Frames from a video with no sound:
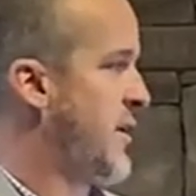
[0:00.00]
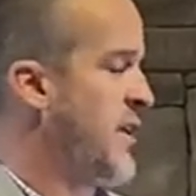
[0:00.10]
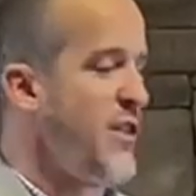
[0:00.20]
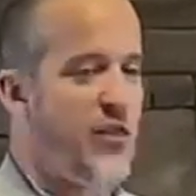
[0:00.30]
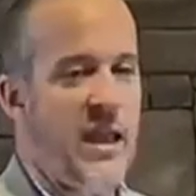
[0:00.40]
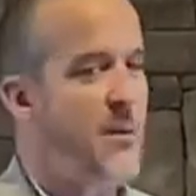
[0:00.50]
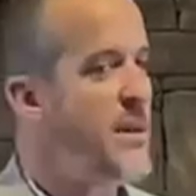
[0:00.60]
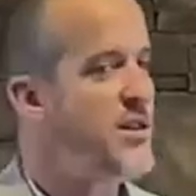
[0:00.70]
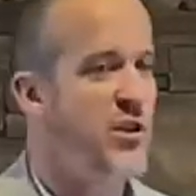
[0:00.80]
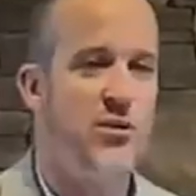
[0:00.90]
And the thing it
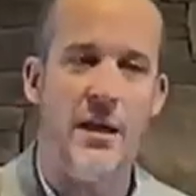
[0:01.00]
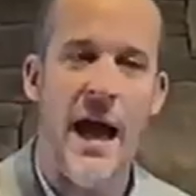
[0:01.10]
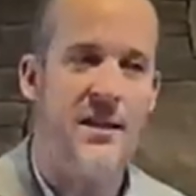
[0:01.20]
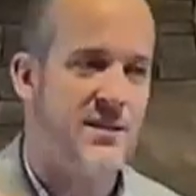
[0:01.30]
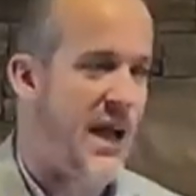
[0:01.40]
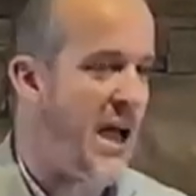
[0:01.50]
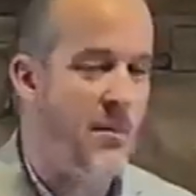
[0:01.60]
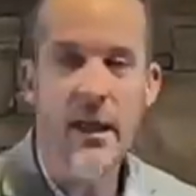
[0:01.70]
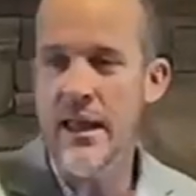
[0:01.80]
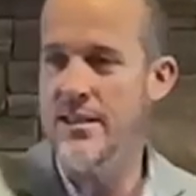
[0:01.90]
meant to you last time
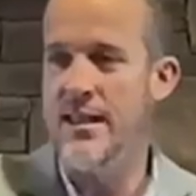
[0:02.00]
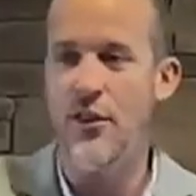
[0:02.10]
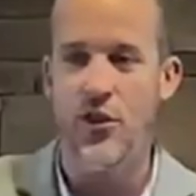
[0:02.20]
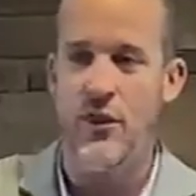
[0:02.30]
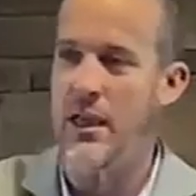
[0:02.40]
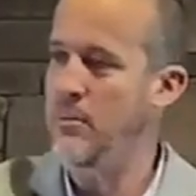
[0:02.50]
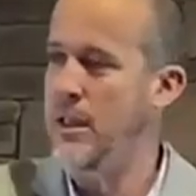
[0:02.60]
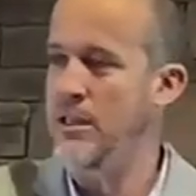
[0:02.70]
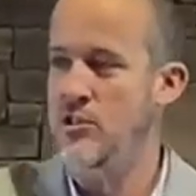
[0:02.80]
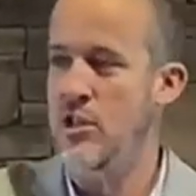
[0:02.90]
is not the thing it
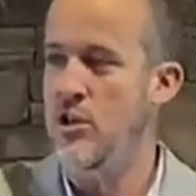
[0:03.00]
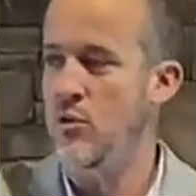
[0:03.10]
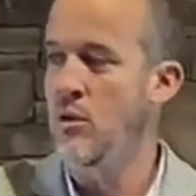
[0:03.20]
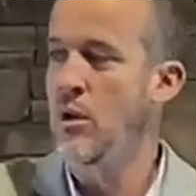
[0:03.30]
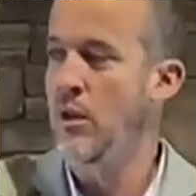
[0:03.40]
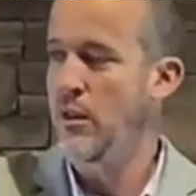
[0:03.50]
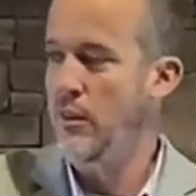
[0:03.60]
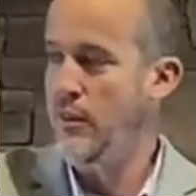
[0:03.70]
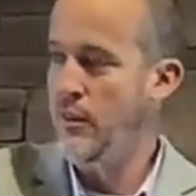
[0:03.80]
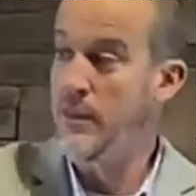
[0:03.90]
means to you
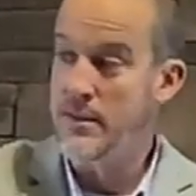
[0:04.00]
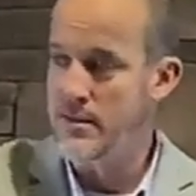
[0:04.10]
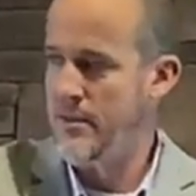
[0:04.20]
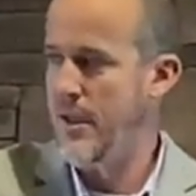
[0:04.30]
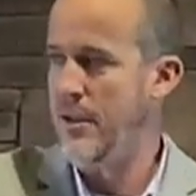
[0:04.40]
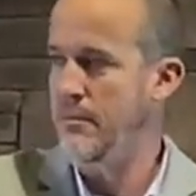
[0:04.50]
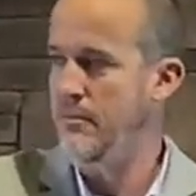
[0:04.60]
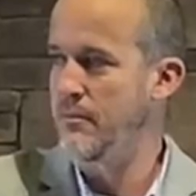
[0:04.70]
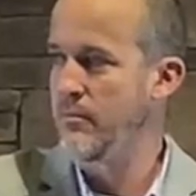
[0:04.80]
this time.